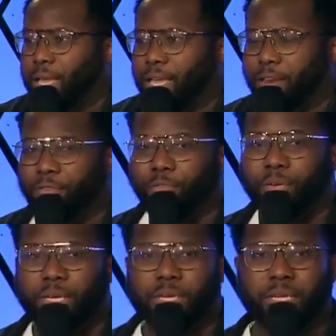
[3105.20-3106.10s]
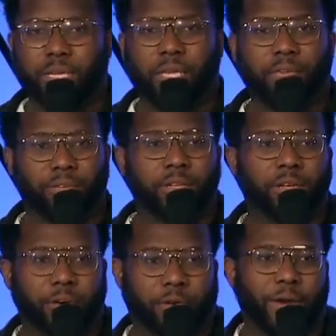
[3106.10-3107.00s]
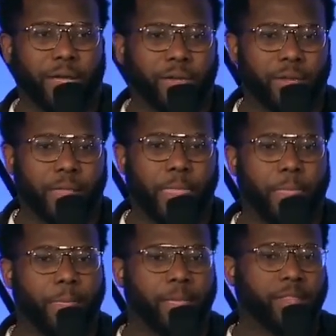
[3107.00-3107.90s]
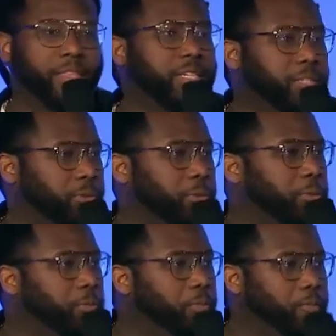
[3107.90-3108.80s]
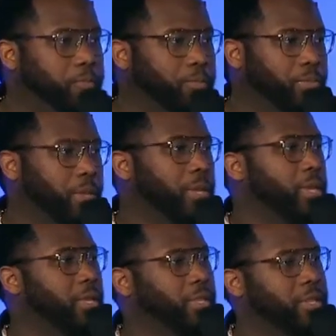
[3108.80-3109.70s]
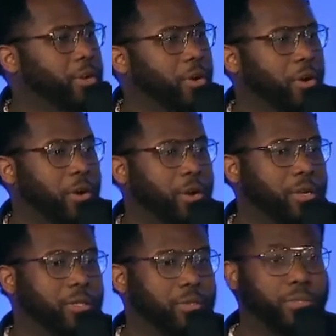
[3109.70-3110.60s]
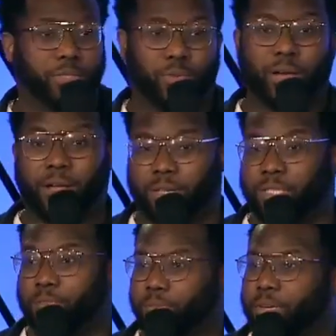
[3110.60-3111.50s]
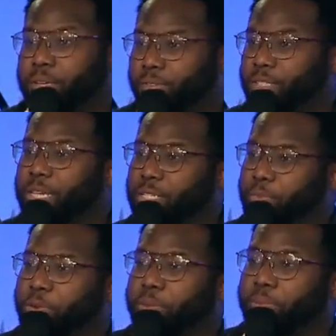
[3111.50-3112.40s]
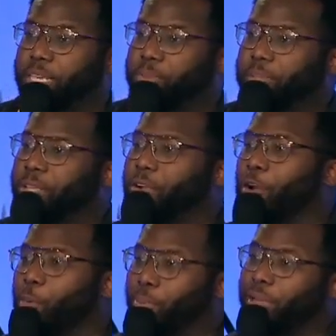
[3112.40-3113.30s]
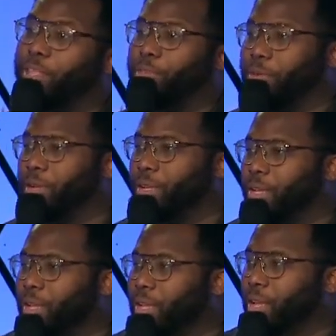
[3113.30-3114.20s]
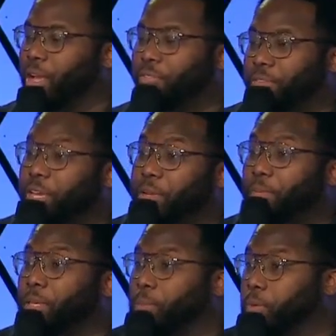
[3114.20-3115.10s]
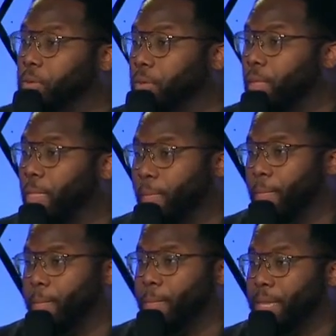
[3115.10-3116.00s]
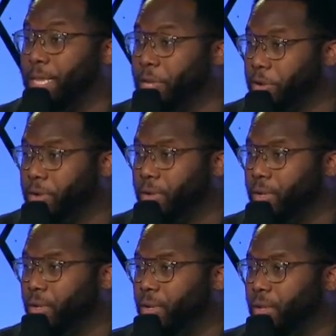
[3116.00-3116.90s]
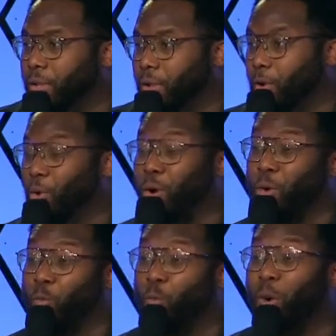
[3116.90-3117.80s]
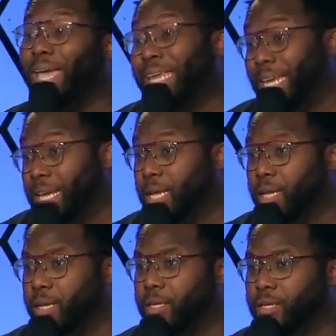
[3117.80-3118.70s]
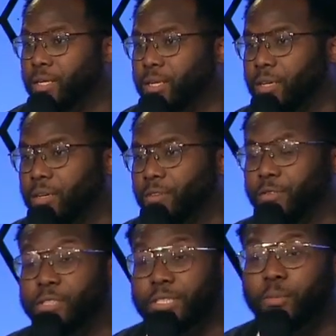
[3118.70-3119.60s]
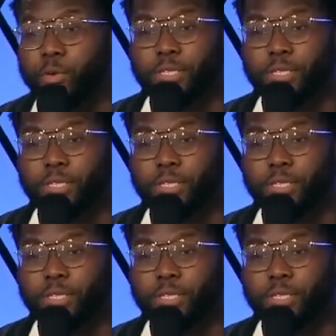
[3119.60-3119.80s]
And if we even look around in this room, there are, which is wild because it's pretty, it feels like it's pretty mixed, but there are a plethora of young people here who are waiting for someone